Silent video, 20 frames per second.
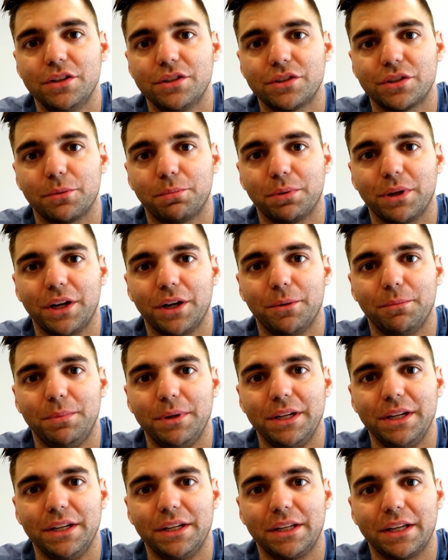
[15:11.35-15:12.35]
So player
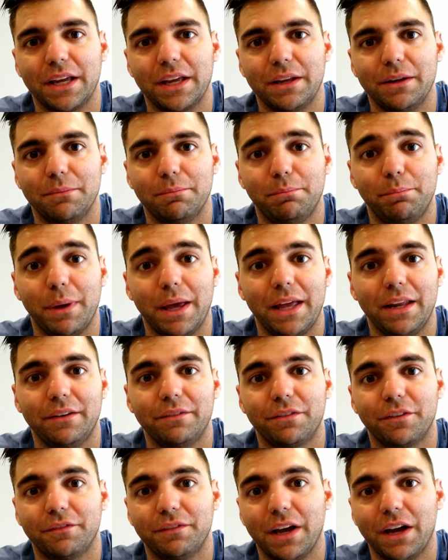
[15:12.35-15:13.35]
B can
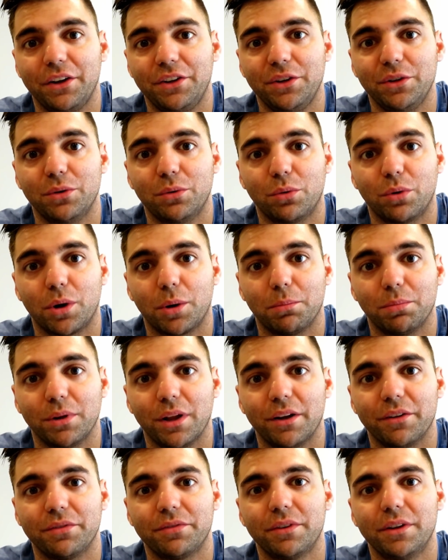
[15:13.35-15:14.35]
bet for value or
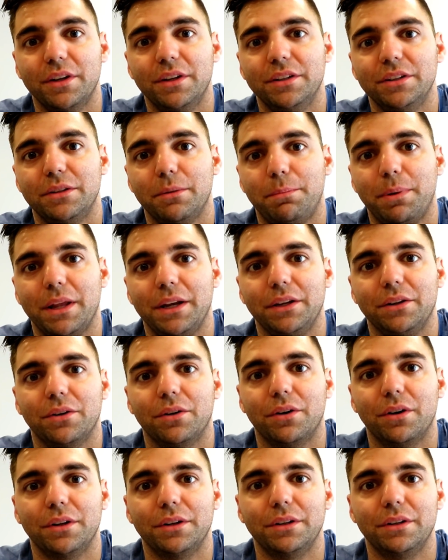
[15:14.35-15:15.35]
bluff depending
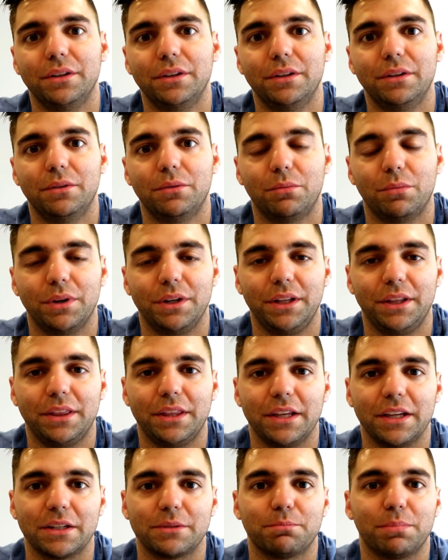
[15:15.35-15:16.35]
on what he
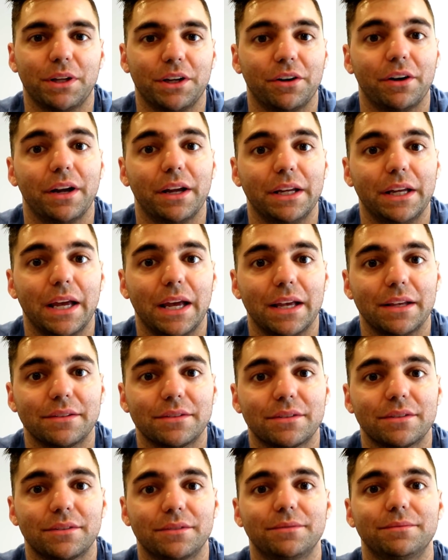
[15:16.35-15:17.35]
thinks player A
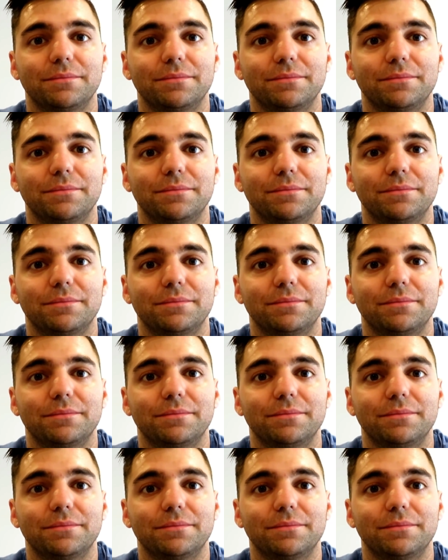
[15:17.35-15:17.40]
has.